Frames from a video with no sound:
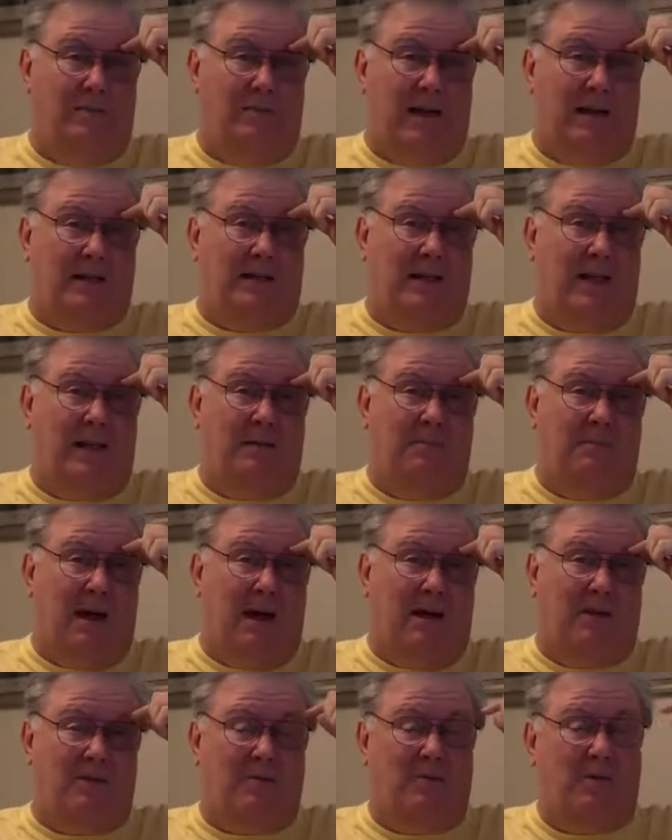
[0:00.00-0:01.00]
10
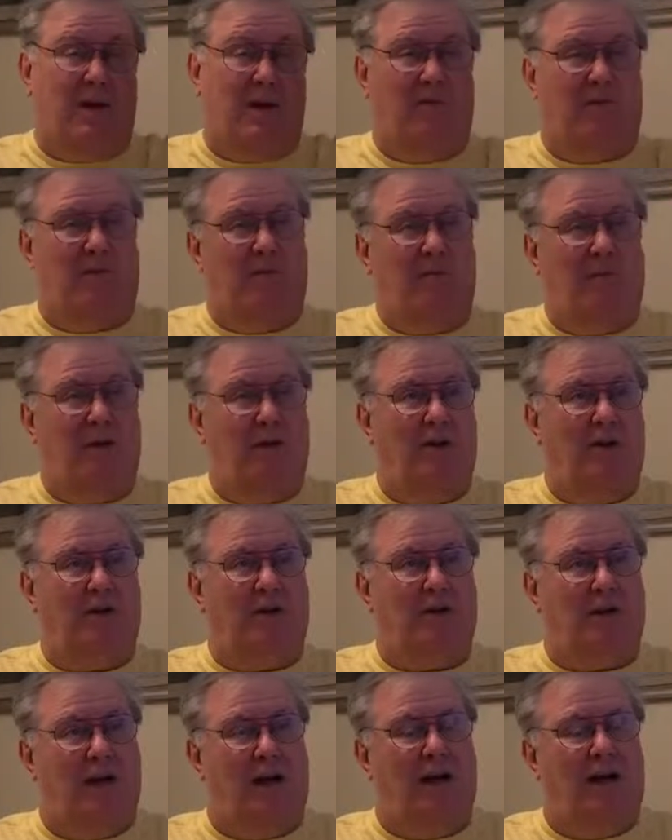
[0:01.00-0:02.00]
miles away from here at the
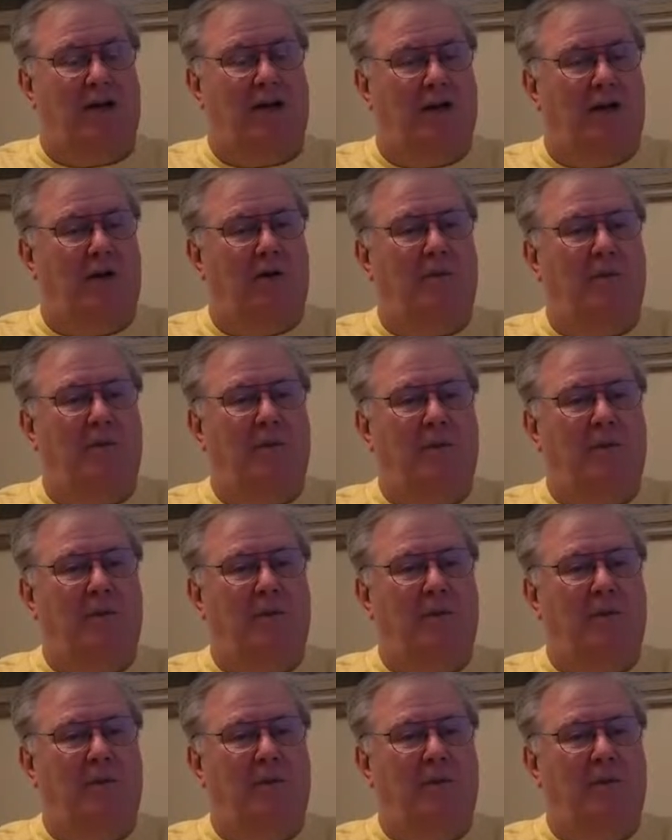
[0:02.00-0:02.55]
condo,